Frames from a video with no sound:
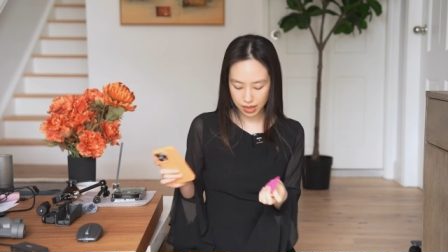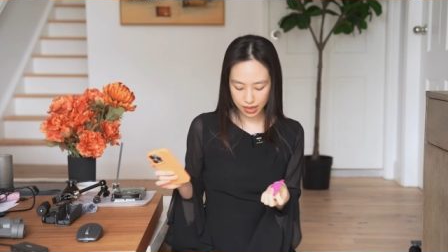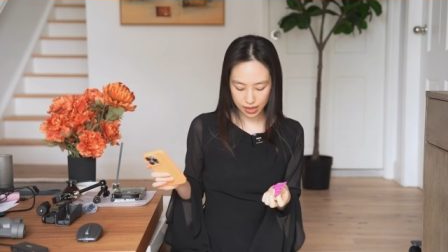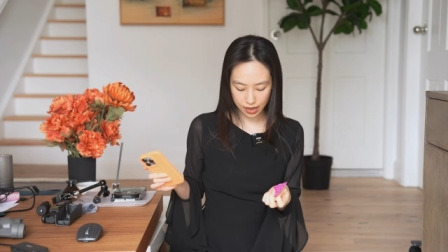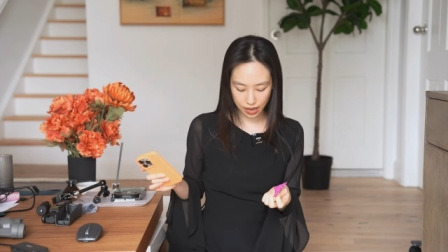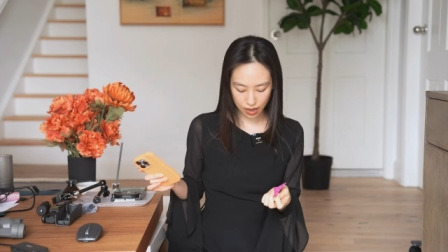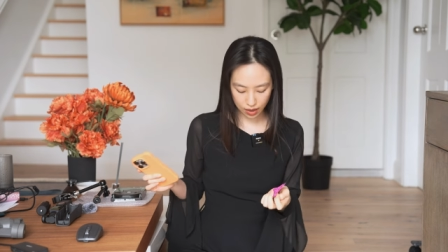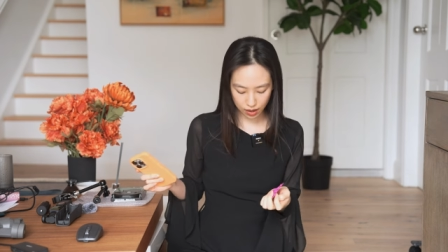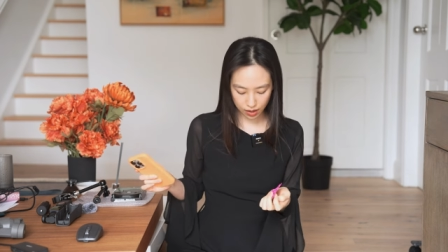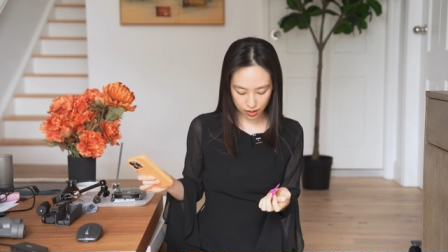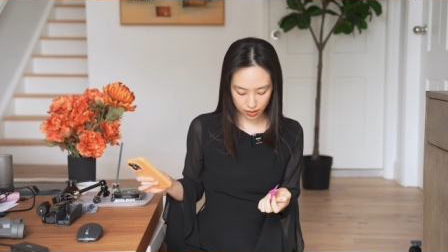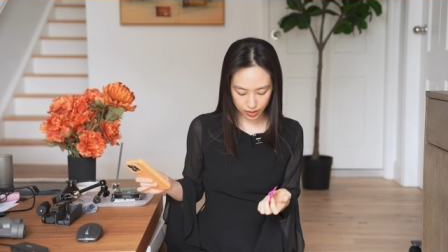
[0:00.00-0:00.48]
I
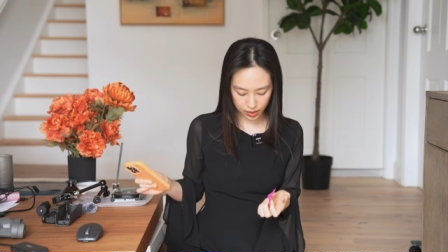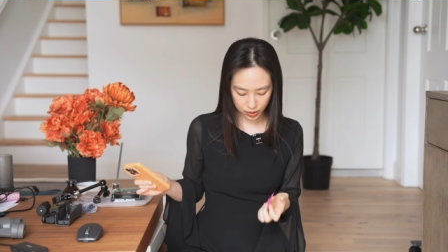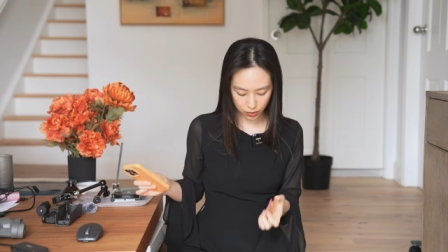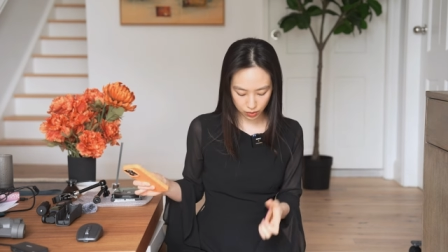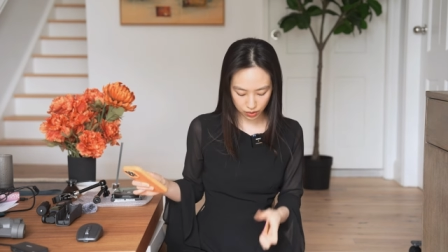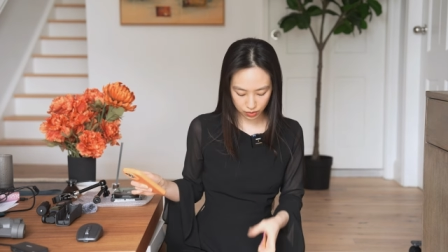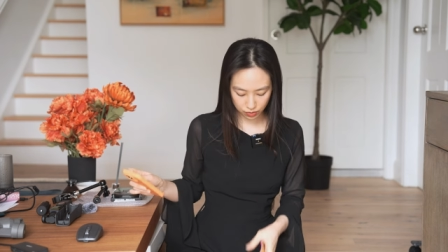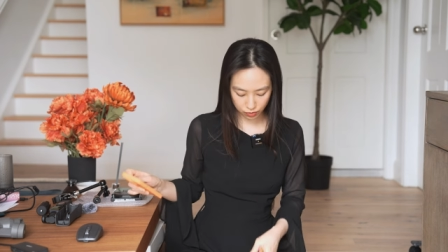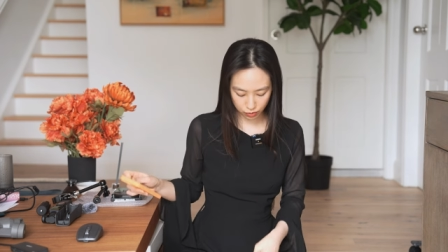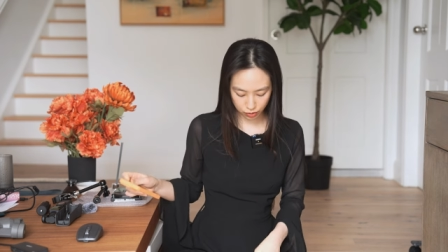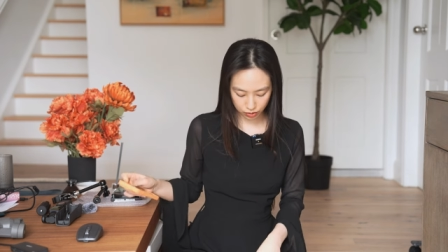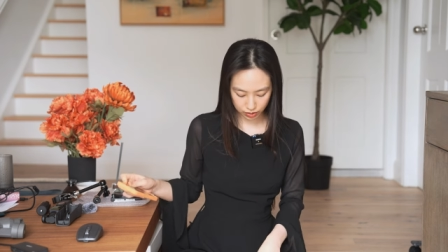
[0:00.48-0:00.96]
think I got this
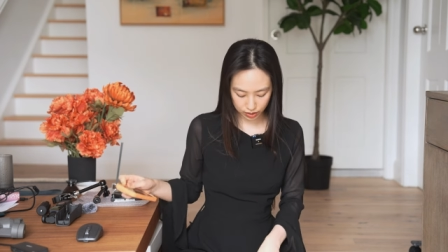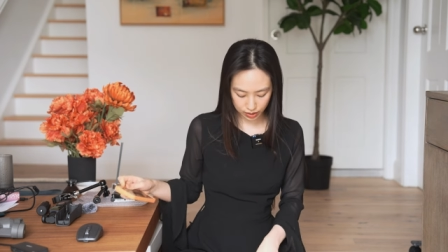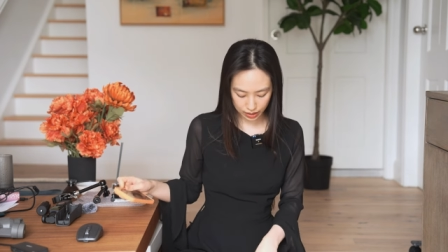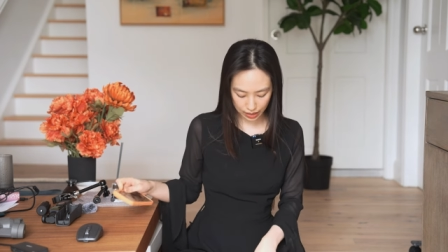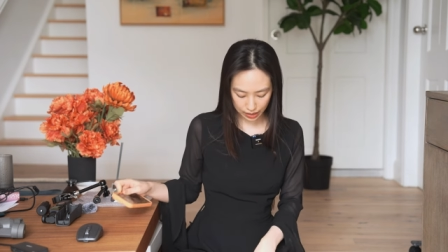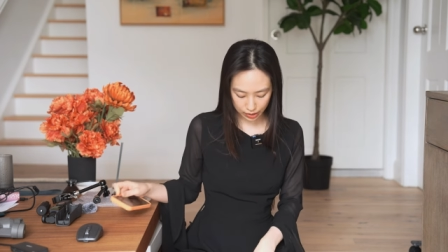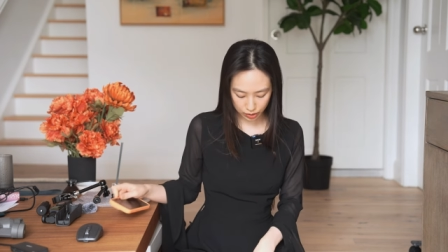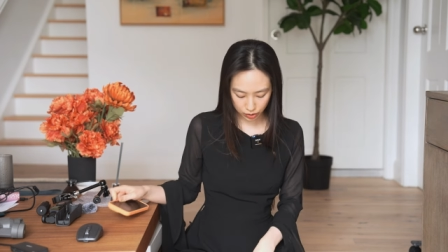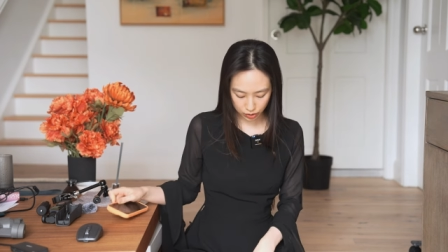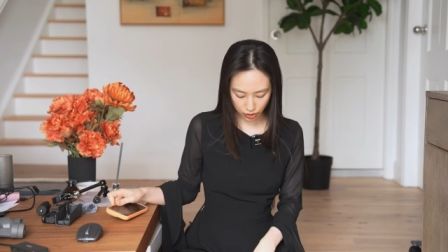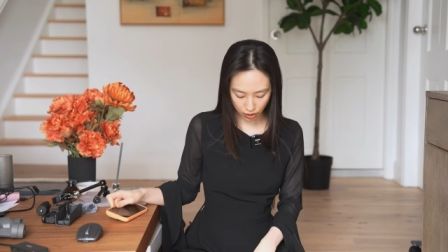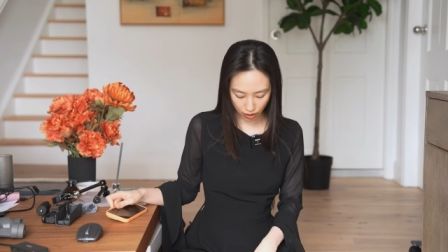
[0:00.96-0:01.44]
one for
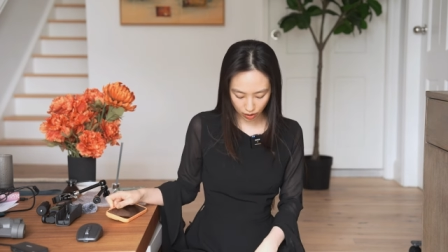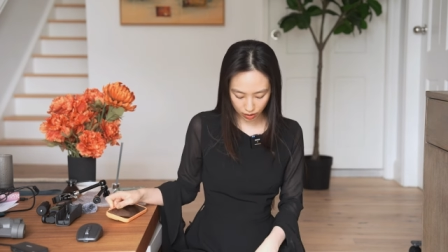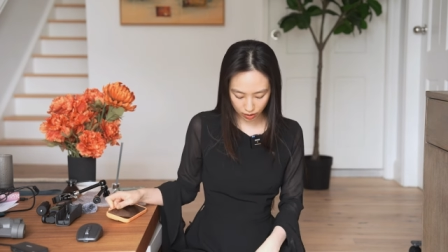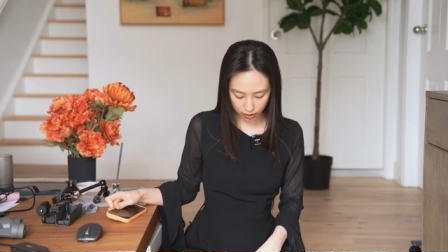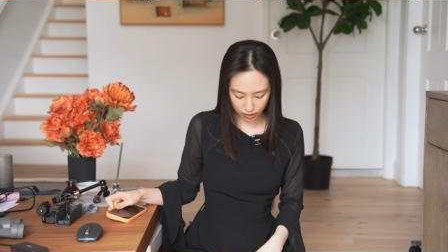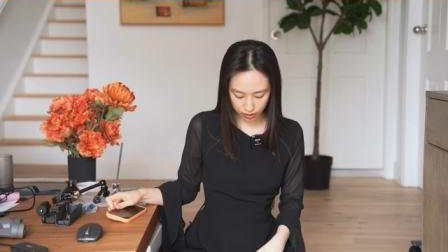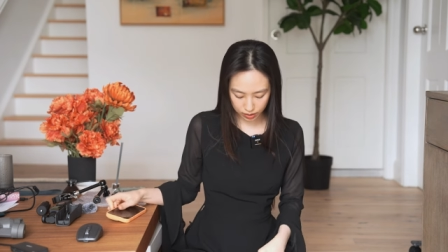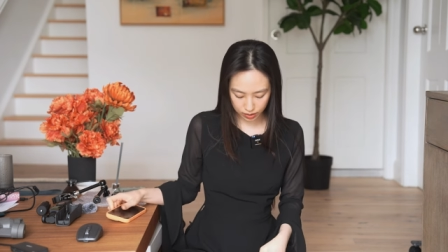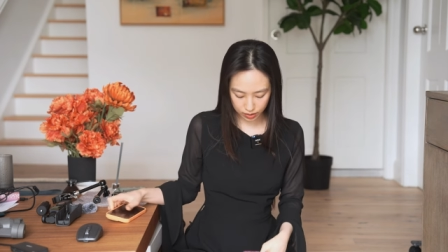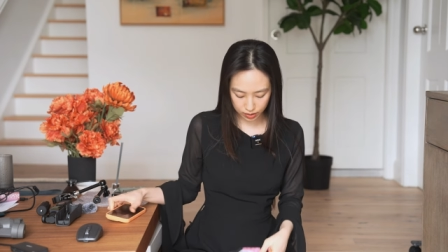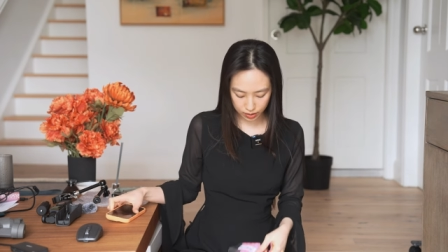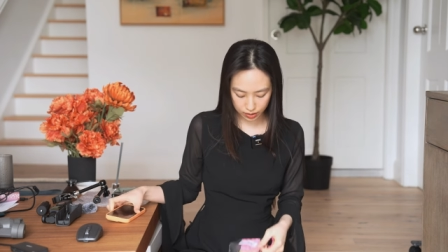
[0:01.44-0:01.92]

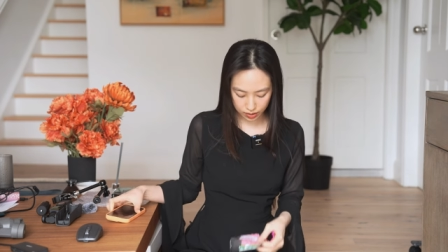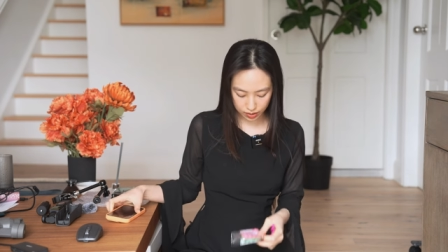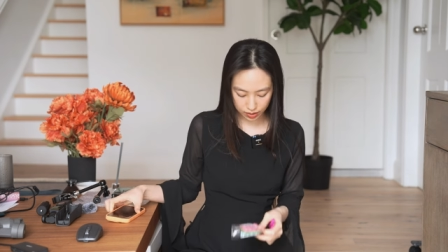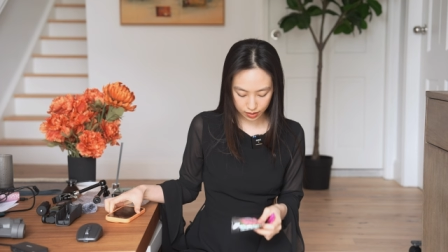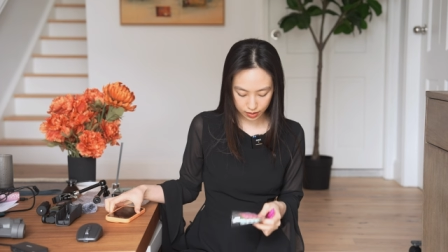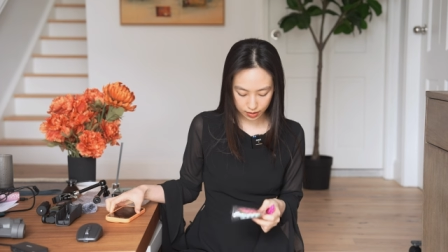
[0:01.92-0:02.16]
$6.